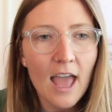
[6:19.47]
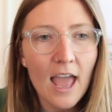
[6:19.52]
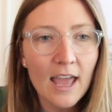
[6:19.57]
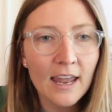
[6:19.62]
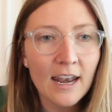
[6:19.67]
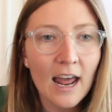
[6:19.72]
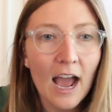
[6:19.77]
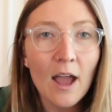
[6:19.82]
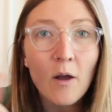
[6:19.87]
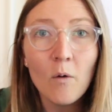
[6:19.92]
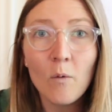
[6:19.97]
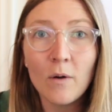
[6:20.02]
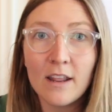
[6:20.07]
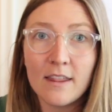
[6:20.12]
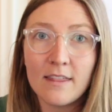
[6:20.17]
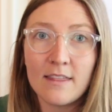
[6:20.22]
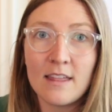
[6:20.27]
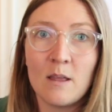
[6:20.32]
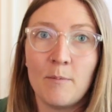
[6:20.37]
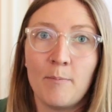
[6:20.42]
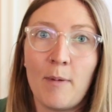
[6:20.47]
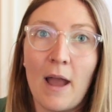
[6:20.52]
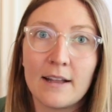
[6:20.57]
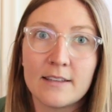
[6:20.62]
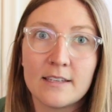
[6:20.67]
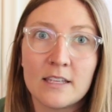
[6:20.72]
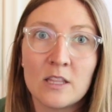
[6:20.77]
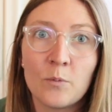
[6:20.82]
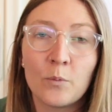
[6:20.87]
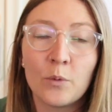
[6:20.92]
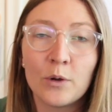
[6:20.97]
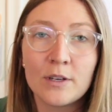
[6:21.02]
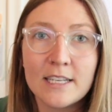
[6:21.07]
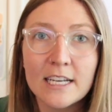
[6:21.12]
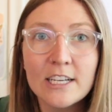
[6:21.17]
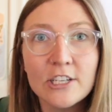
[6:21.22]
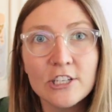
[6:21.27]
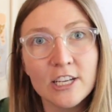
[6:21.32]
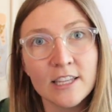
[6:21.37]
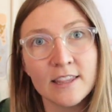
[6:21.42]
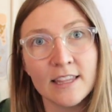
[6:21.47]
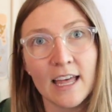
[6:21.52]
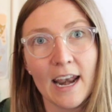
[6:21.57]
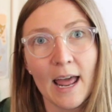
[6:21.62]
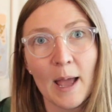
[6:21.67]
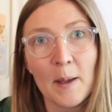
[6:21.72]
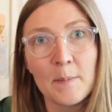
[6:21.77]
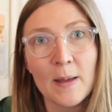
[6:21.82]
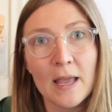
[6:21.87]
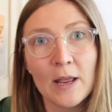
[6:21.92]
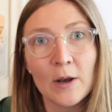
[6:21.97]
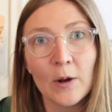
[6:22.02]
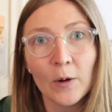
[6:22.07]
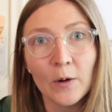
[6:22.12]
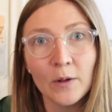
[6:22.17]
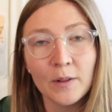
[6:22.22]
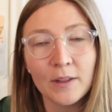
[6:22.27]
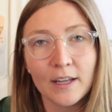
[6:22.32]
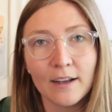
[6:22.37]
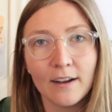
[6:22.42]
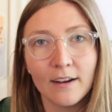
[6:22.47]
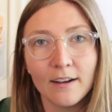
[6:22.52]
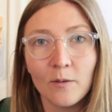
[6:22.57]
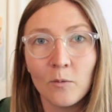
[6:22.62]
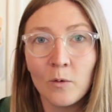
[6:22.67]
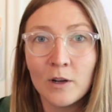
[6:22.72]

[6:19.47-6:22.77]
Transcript: And I want to think back to the prediction that I made earlier,